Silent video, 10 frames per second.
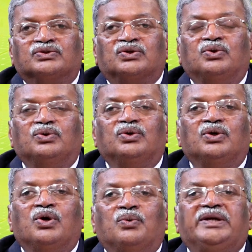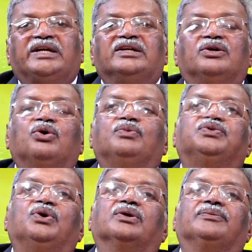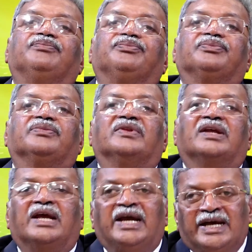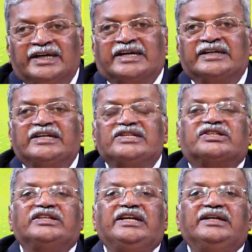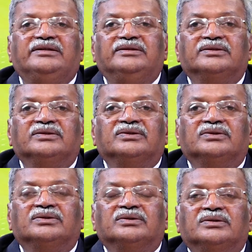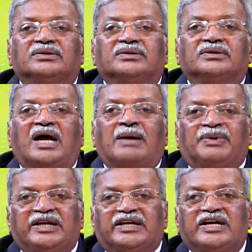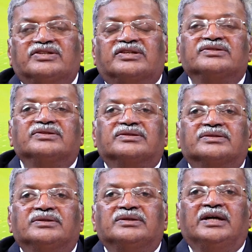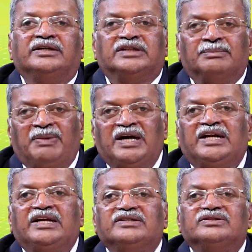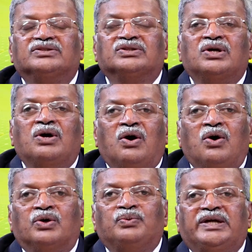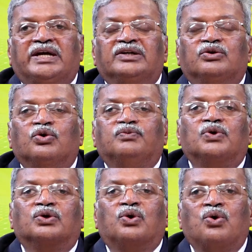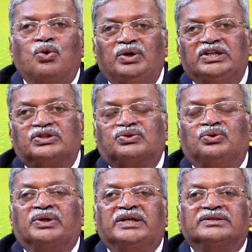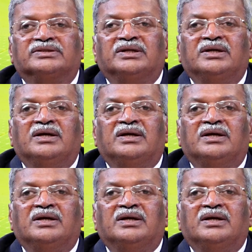So we can go for air conditioning applications in the buildings, or we can go for cold storage